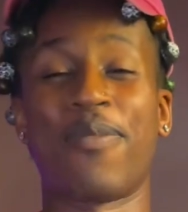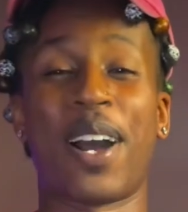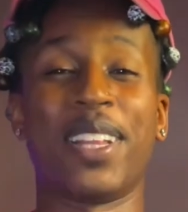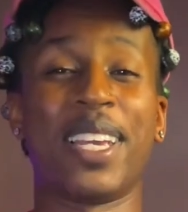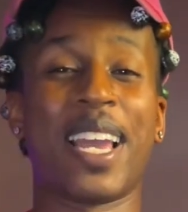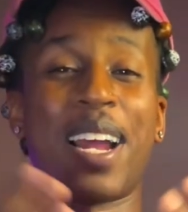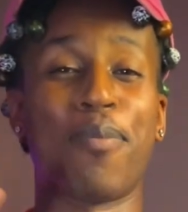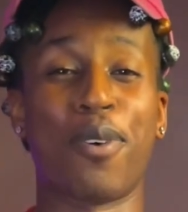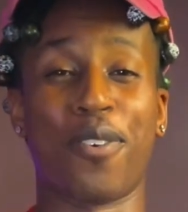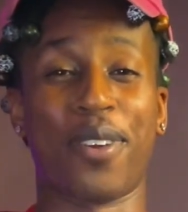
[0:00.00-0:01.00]
finally got a
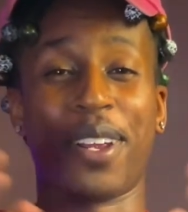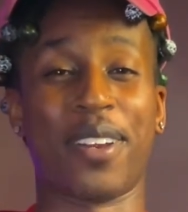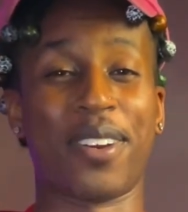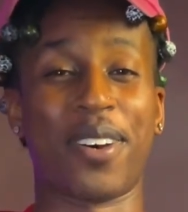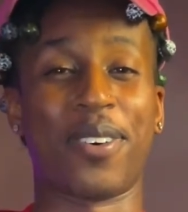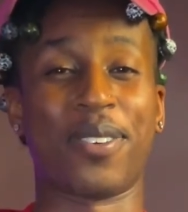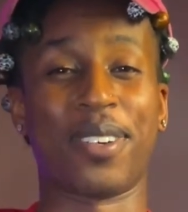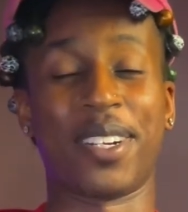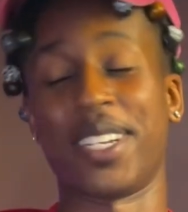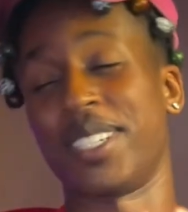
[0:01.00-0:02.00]
movie,
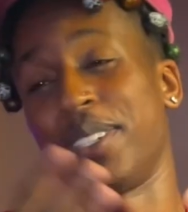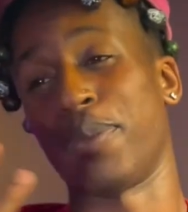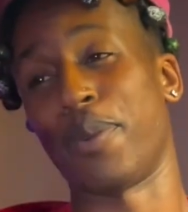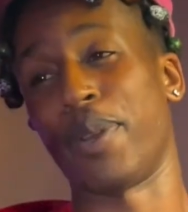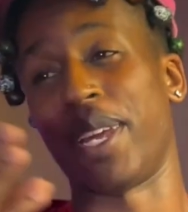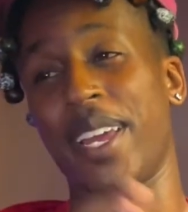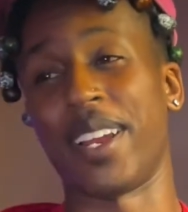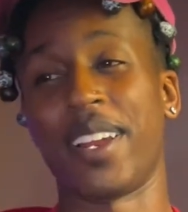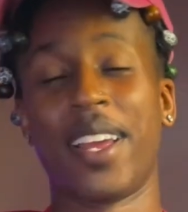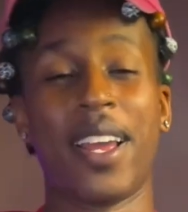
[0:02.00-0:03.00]
and this is what we
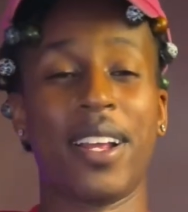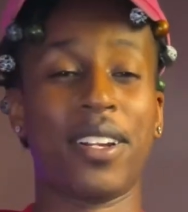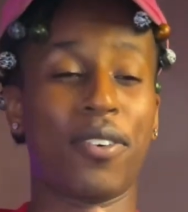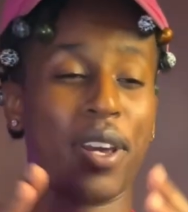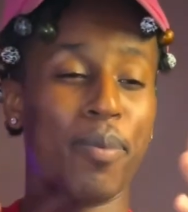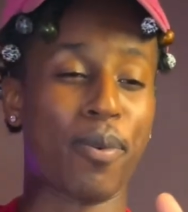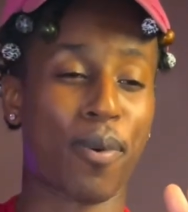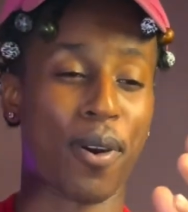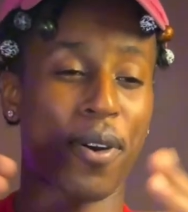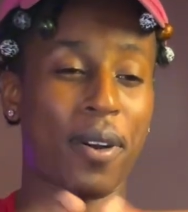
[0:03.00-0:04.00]
get. Don't get me
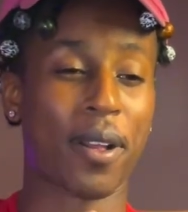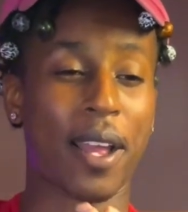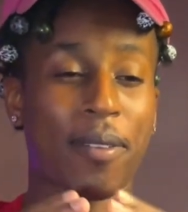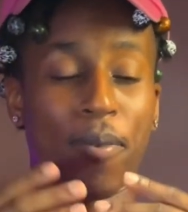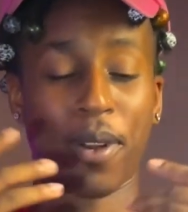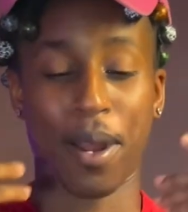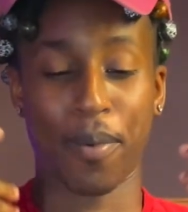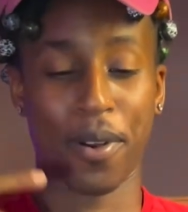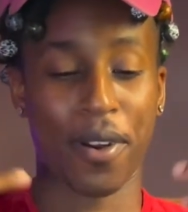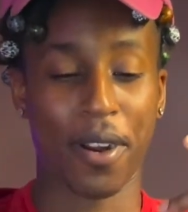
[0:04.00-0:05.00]
wrong, after what I
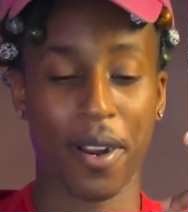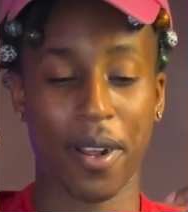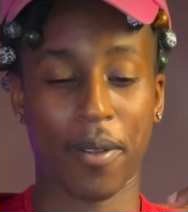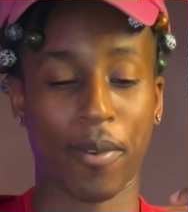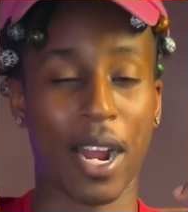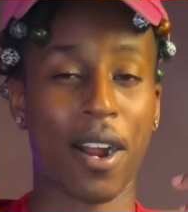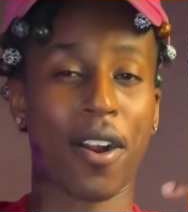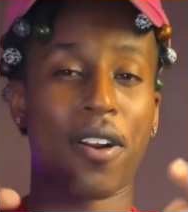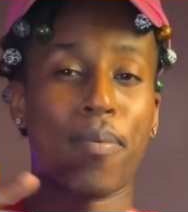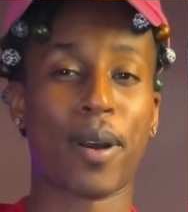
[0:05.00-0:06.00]

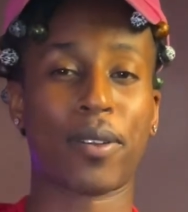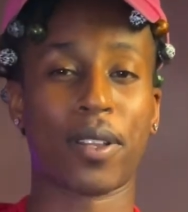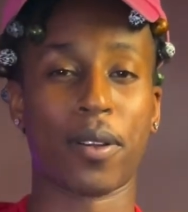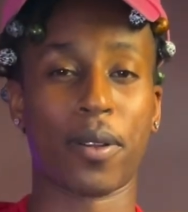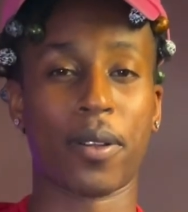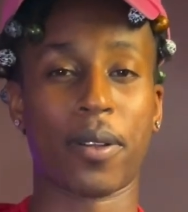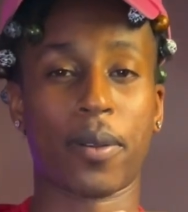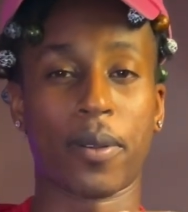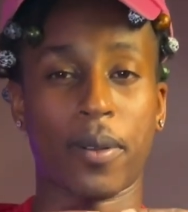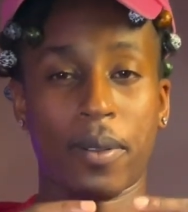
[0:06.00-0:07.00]
heard about the
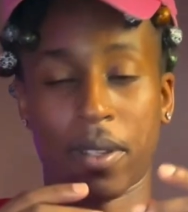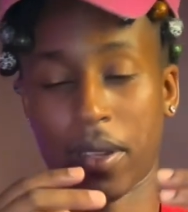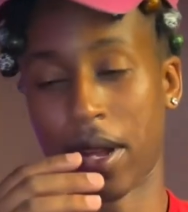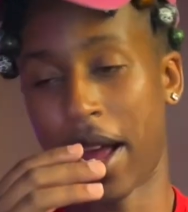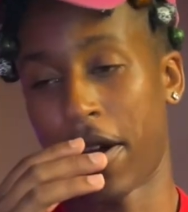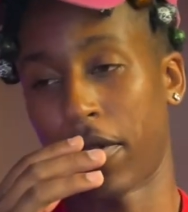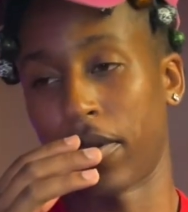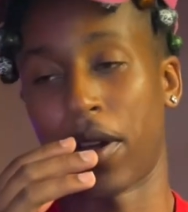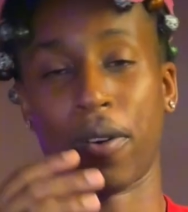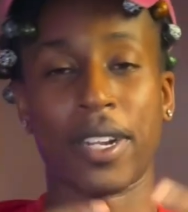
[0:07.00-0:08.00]
how
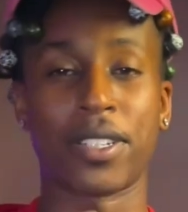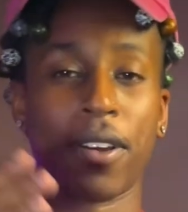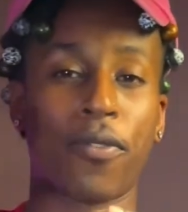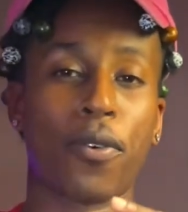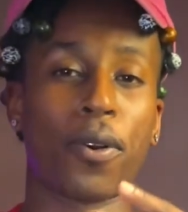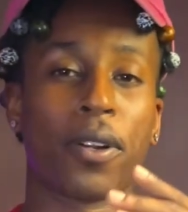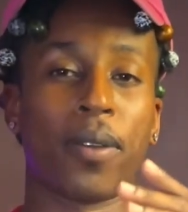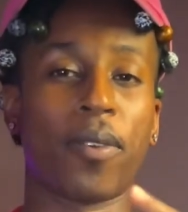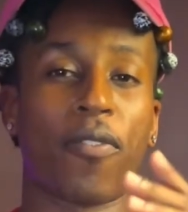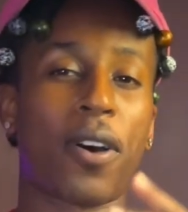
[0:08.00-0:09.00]
long it took for
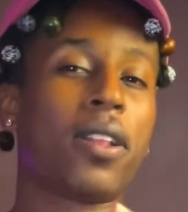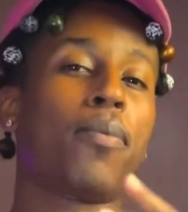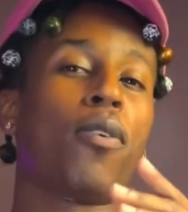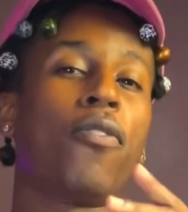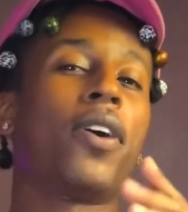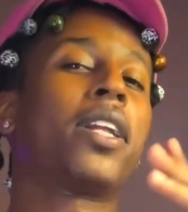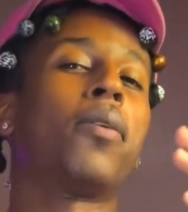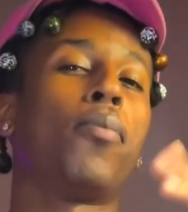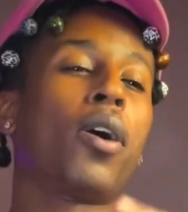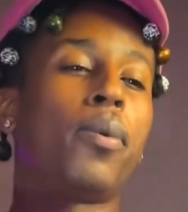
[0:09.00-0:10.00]
them to finally perfect
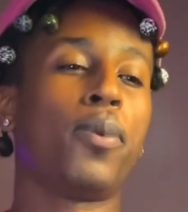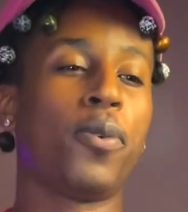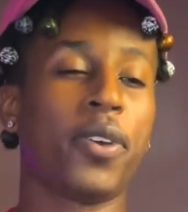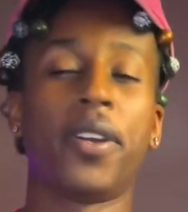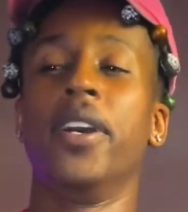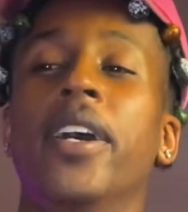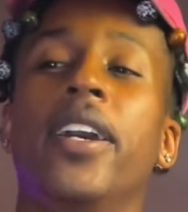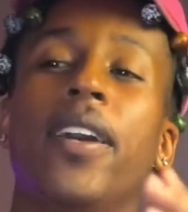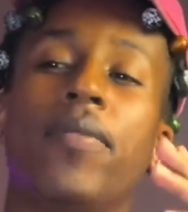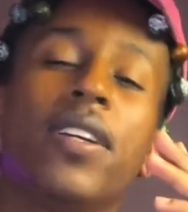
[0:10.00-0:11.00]
the Barbie movie.
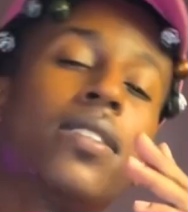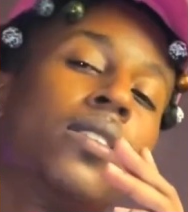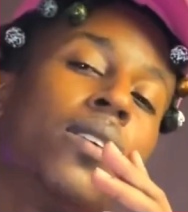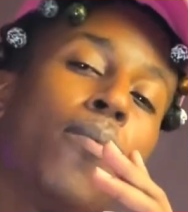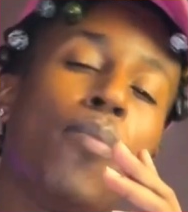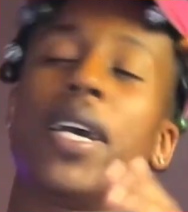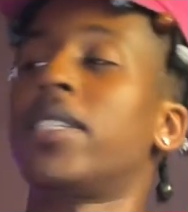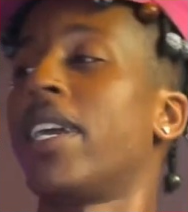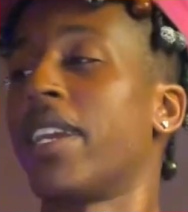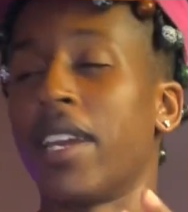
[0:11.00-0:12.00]
If this is the
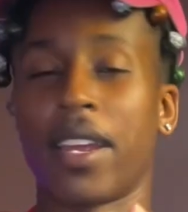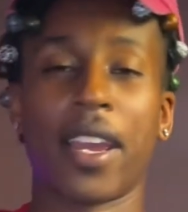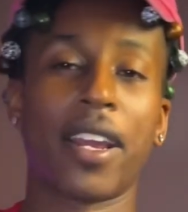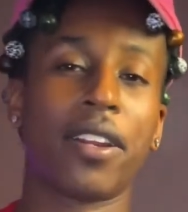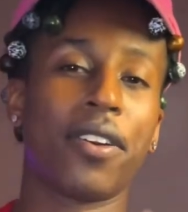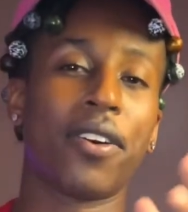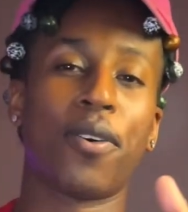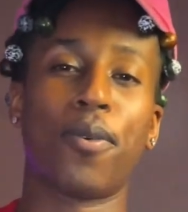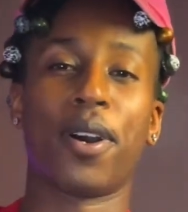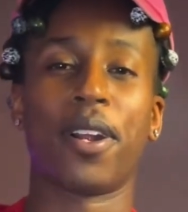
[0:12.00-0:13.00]
best they can get, you
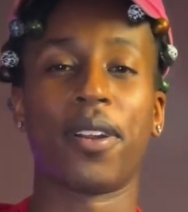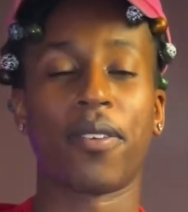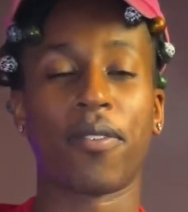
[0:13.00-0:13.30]
know what?